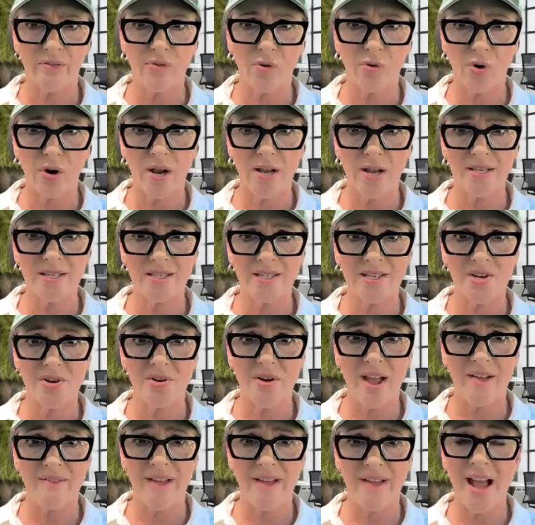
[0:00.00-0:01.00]
for us
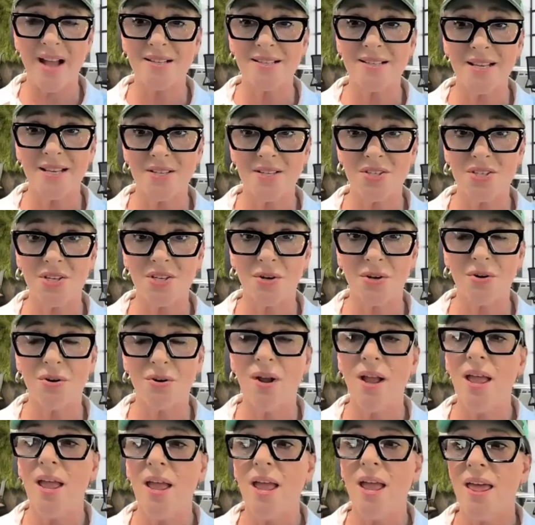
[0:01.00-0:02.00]
to have access to